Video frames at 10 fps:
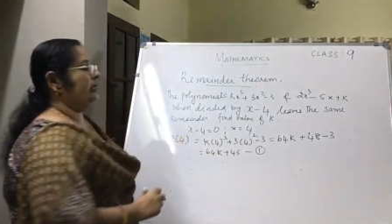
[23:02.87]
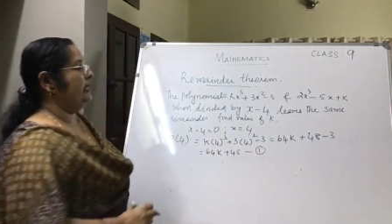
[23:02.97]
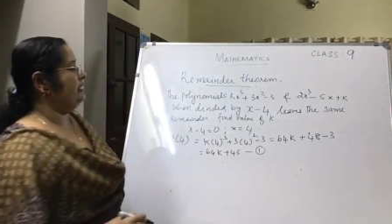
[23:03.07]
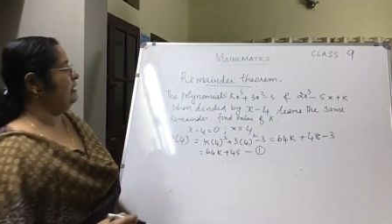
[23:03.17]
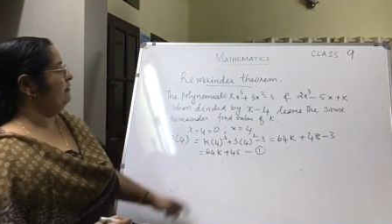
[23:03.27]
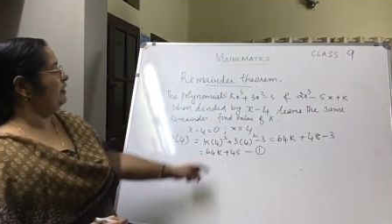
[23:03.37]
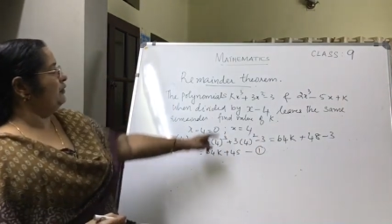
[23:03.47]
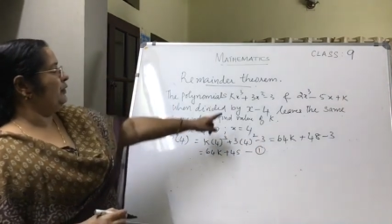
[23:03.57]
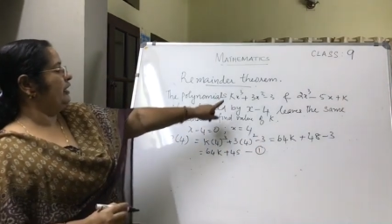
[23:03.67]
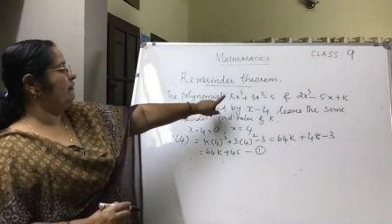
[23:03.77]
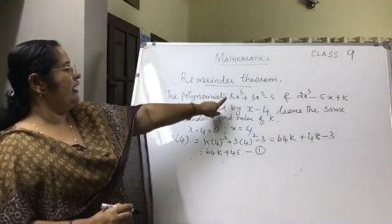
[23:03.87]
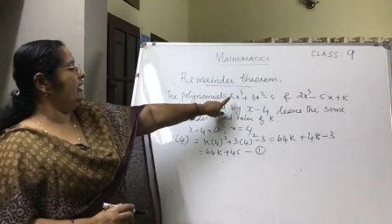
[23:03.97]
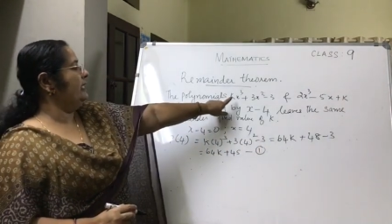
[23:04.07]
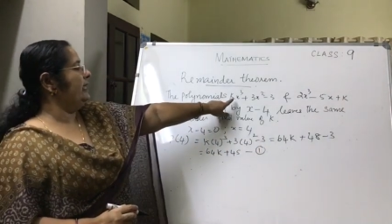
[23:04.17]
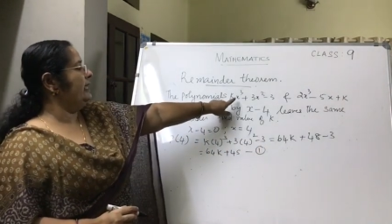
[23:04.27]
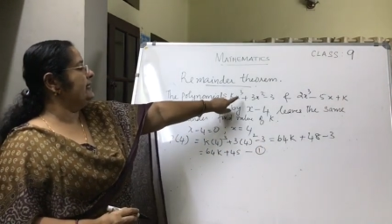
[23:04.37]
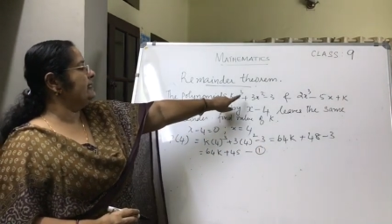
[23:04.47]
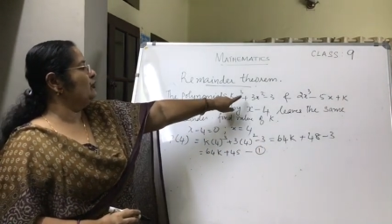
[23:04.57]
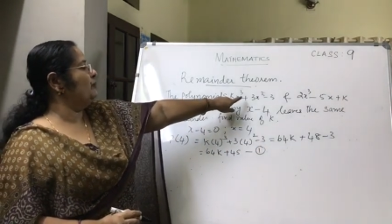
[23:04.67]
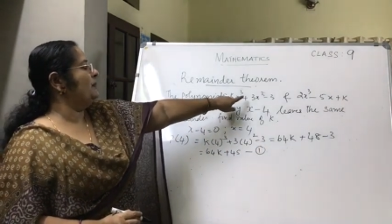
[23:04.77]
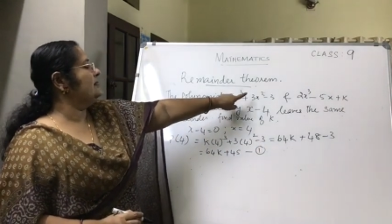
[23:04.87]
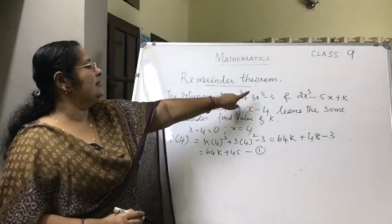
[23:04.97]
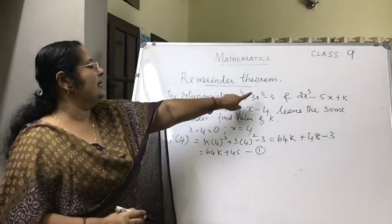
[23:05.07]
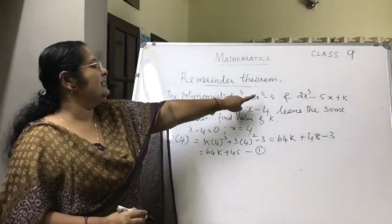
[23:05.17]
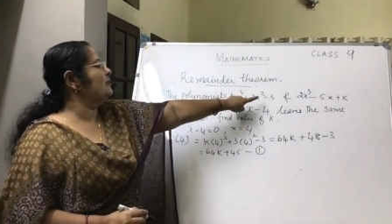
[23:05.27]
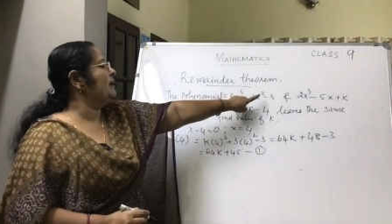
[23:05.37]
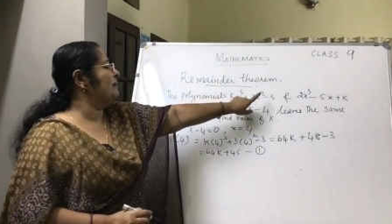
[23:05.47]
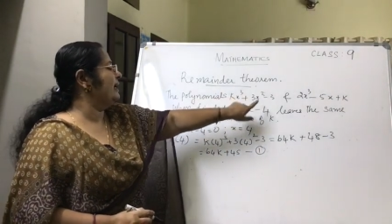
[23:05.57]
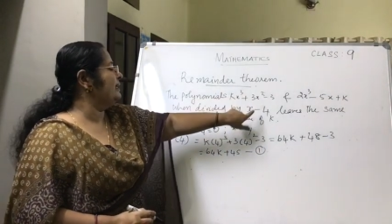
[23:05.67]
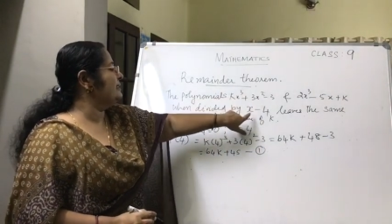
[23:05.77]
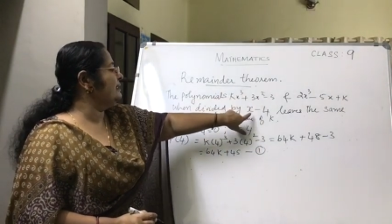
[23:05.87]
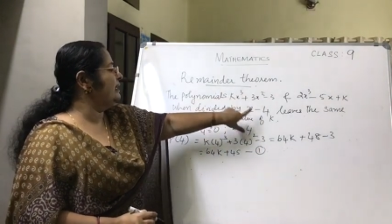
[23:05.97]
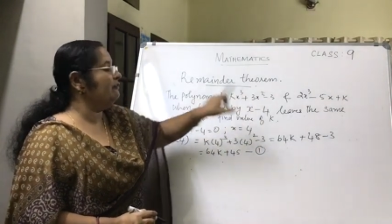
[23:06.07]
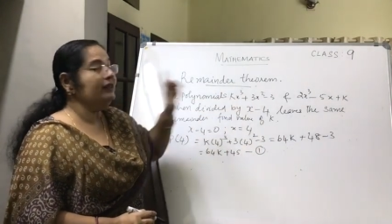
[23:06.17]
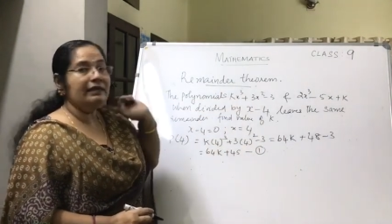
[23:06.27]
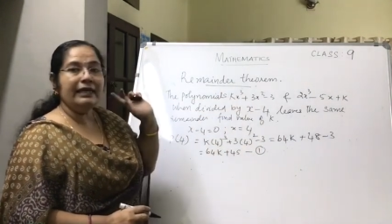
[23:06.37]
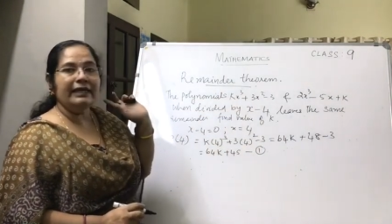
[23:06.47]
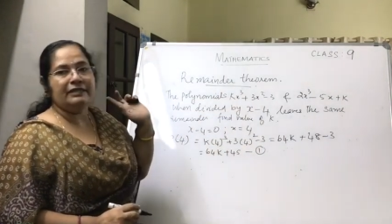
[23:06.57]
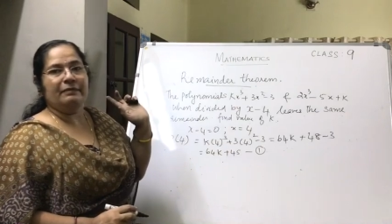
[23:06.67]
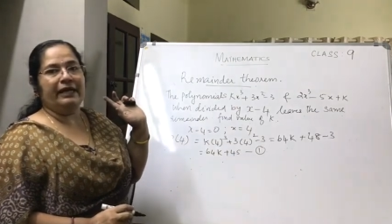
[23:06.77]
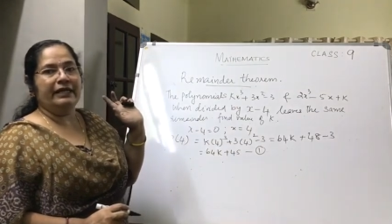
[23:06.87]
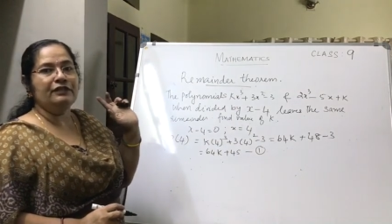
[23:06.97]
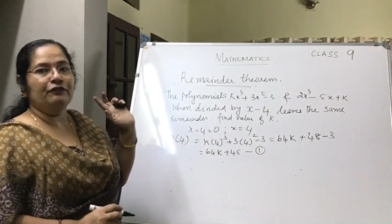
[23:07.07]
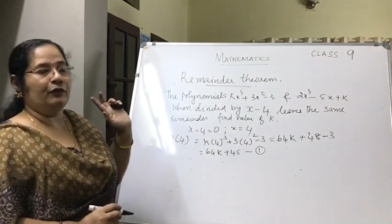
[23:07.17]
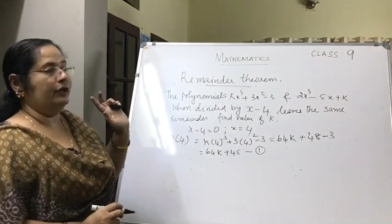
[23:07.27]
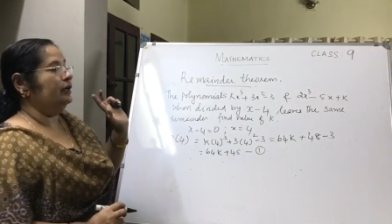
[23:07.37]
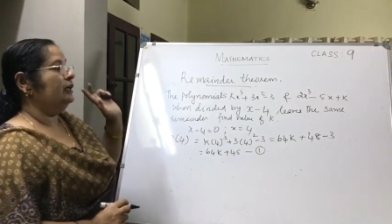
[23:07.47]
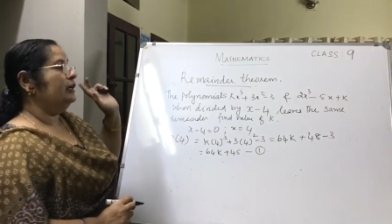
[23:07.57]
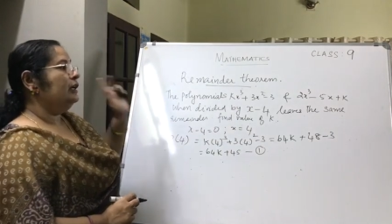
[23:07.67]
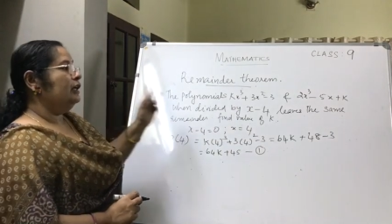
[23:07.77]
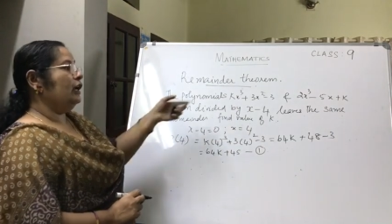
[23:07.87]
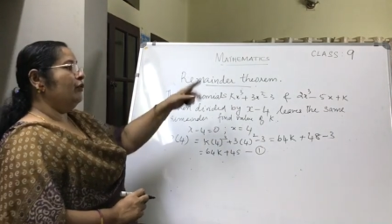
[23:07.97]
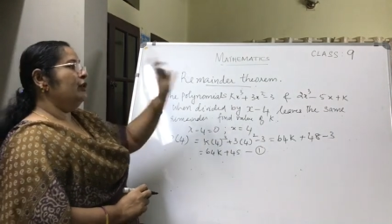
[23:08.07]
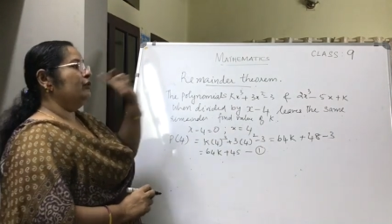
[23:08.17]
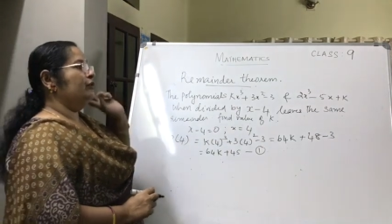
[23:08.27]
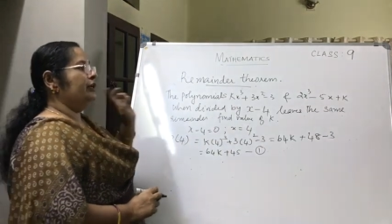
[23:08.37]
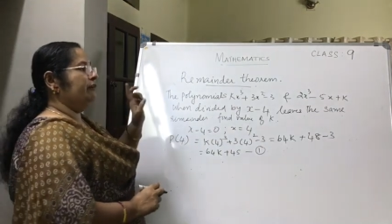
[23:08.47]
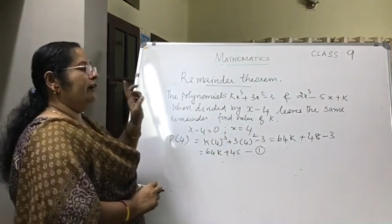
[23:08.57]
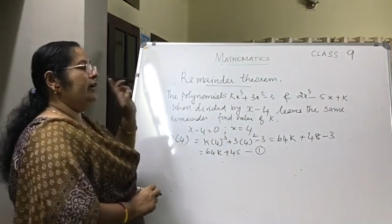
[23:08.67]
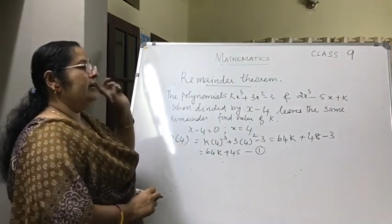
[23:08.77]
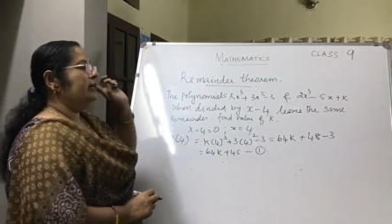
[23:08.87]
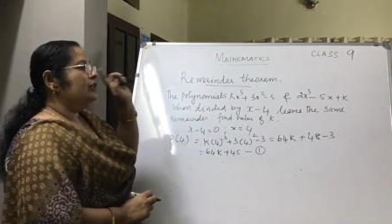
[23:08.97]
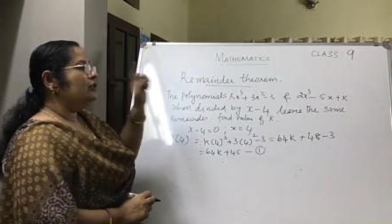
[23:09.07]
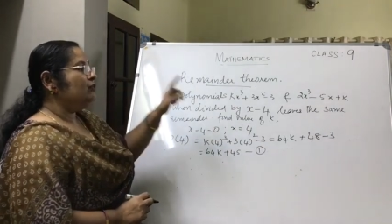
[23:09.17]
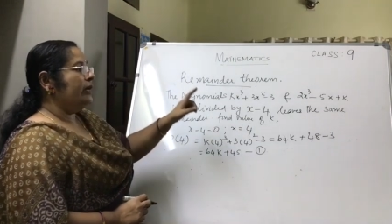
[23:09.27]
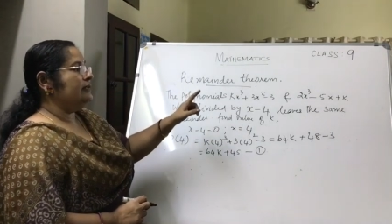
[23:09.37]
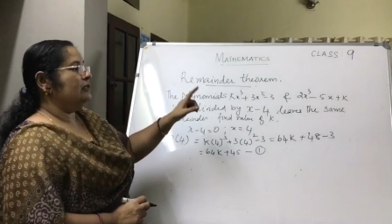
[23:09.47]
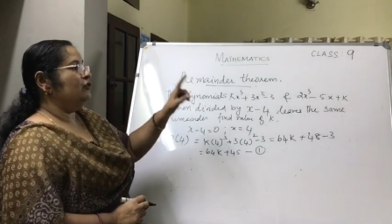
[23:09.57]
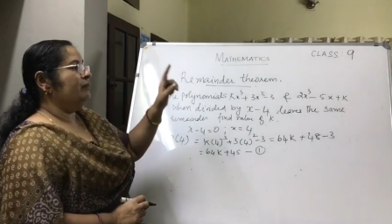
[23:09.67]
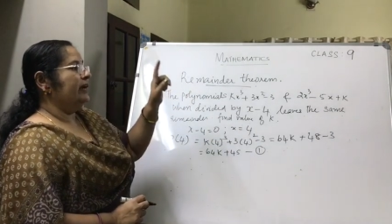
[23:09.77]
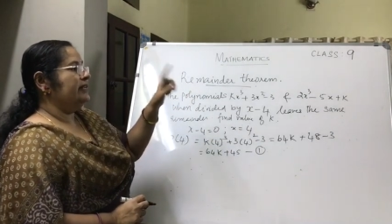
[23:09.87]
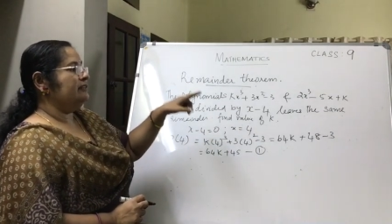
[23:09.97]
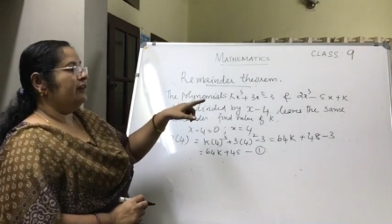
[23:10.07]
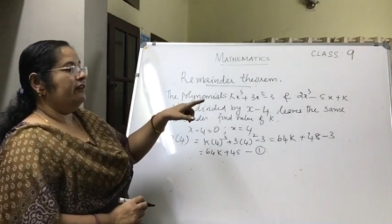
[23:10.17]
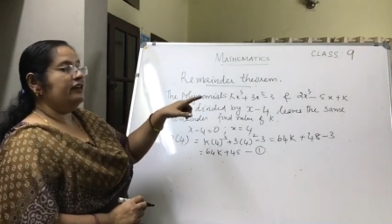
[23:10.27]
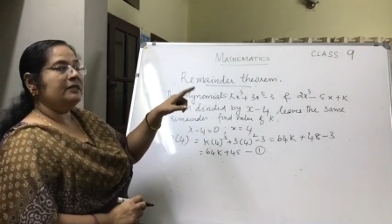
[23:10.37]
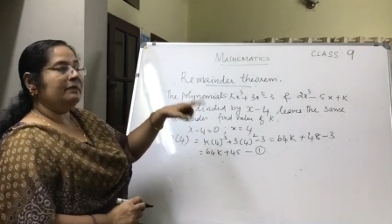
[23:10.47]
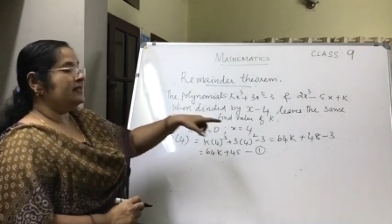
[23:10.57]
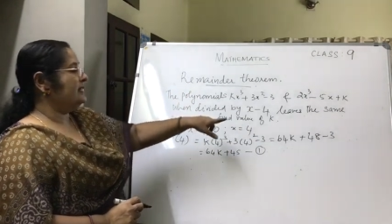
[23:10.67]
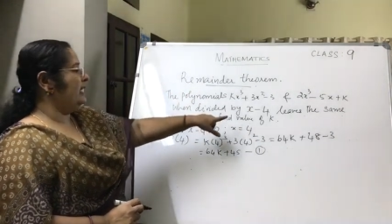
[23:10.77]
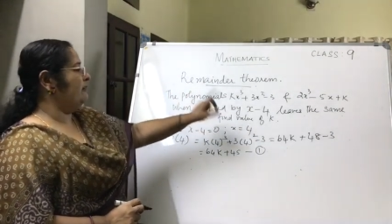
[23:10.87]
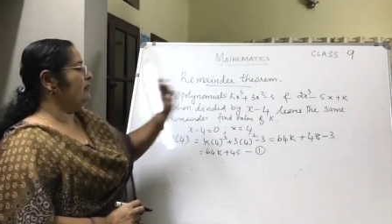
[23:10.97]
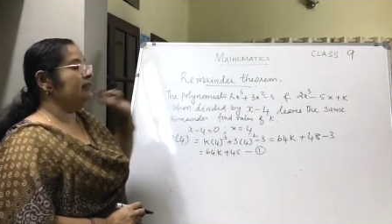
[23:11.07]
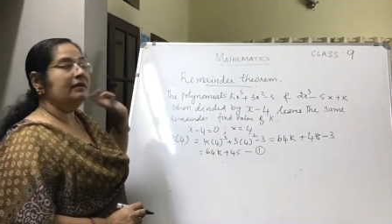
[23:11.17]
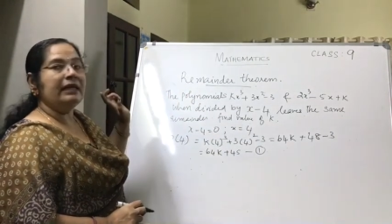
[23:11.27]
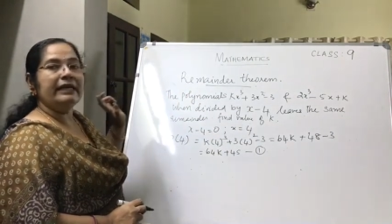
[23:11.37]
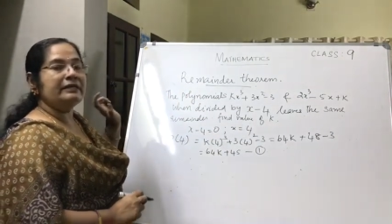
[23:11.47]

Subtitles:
getting when you divide kx cube plus 3x square minus 3 with x minus 4. Now you are going to divide 2x cube minus 5x plus k with x